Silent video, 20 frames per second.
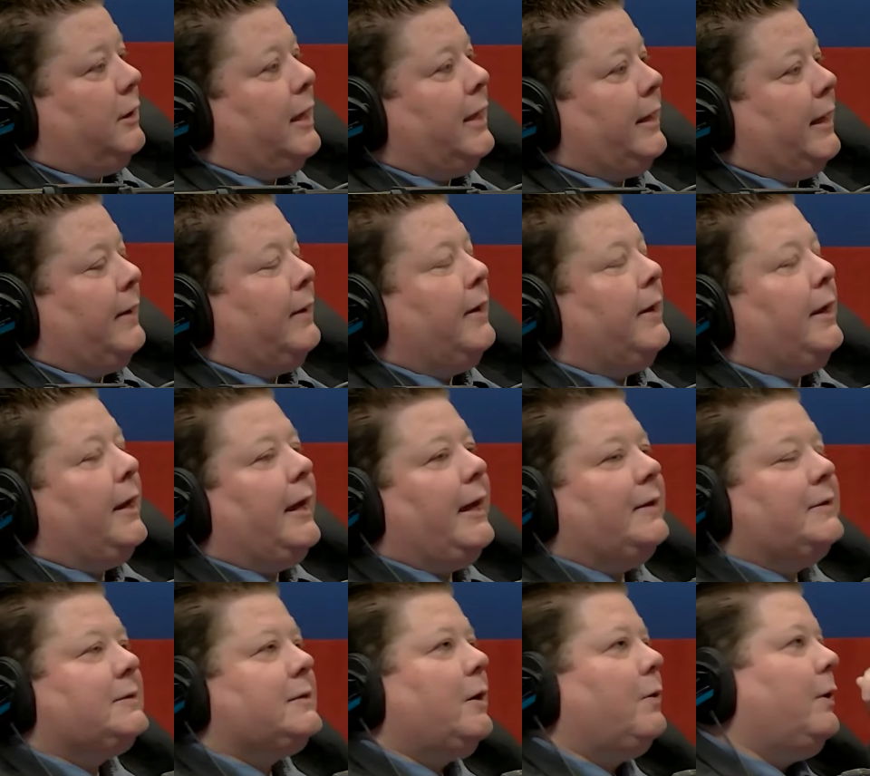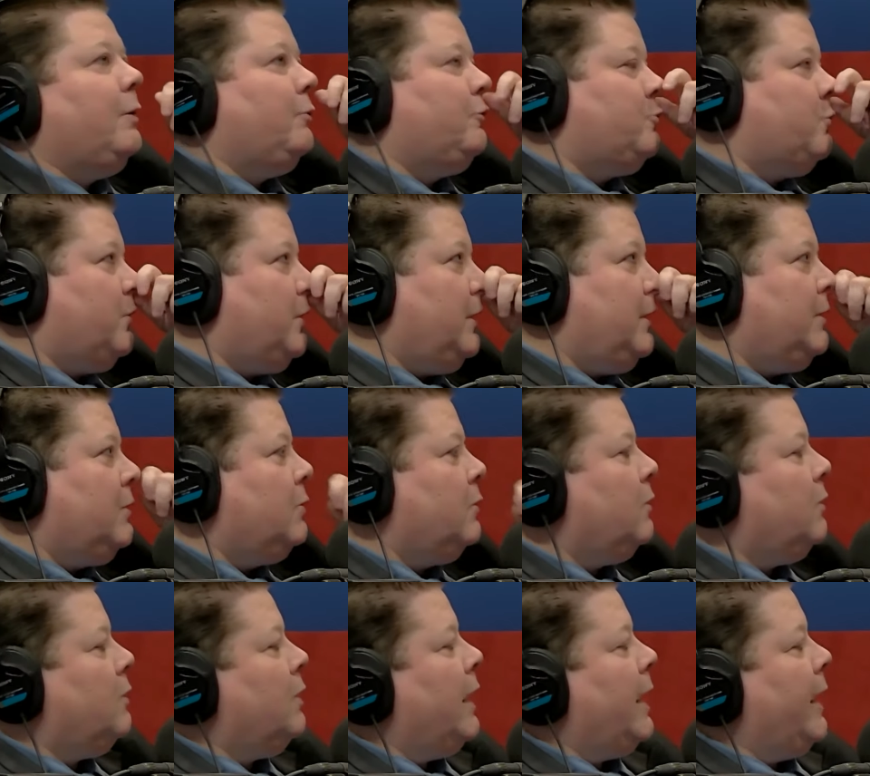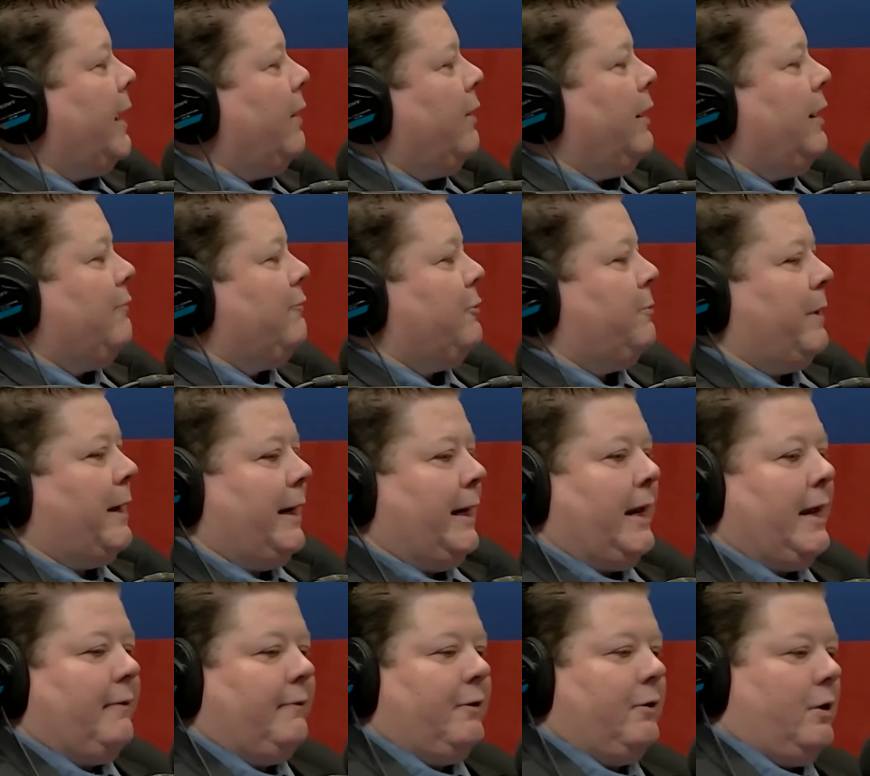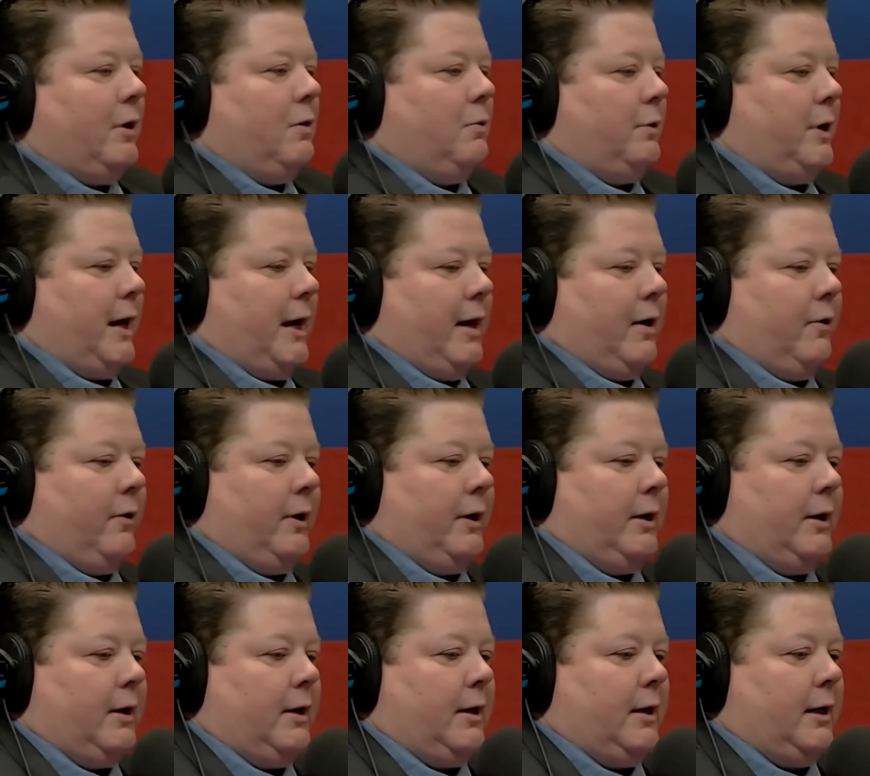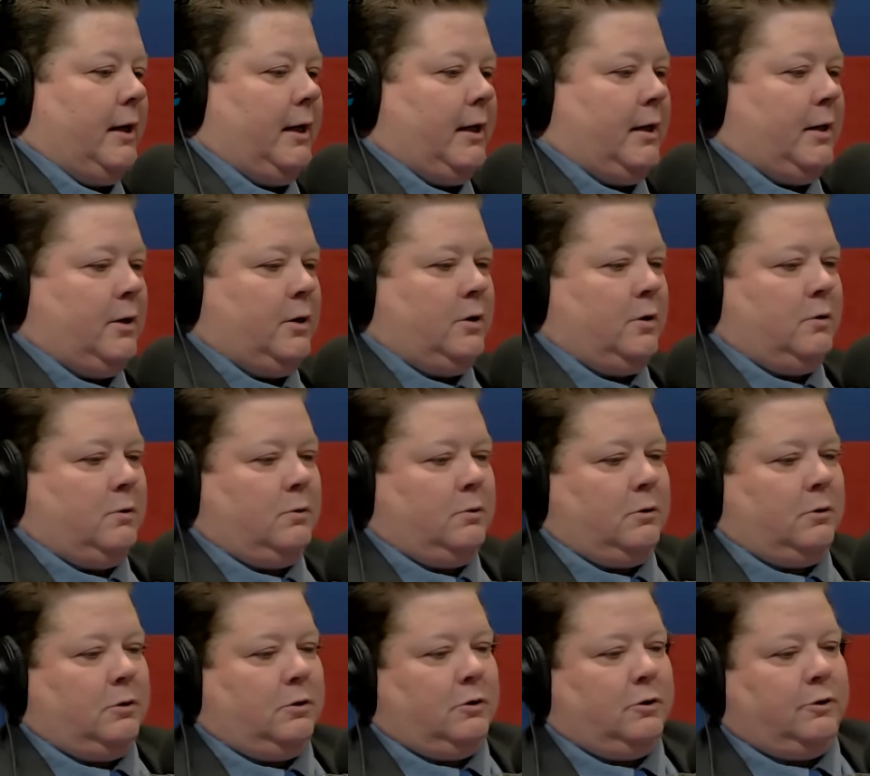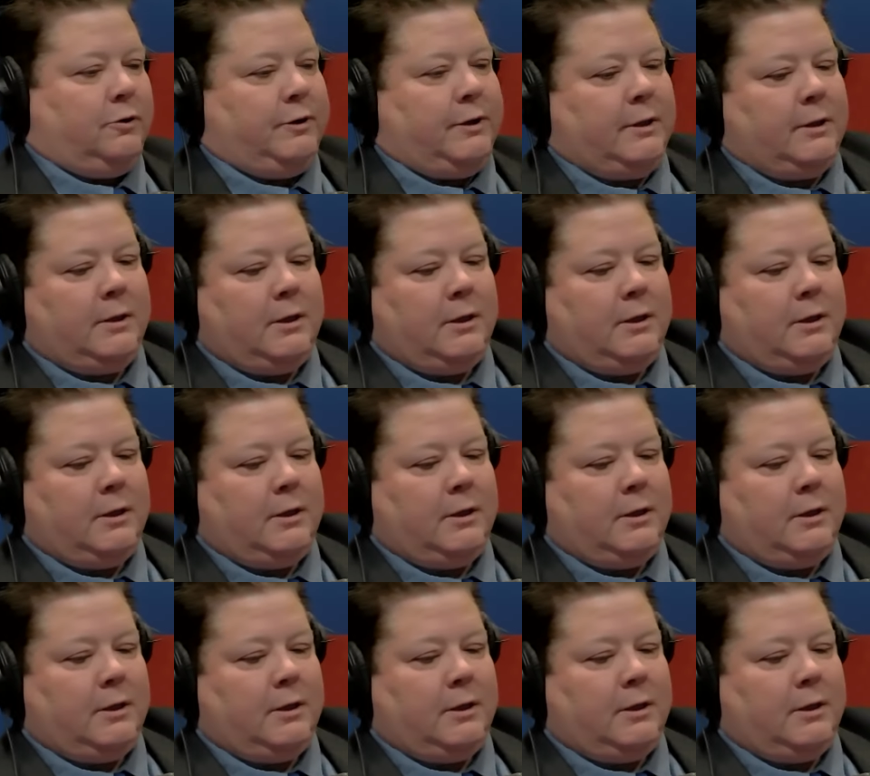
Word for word: yeah, and so it was really cool how everybody had their own area, and you didn't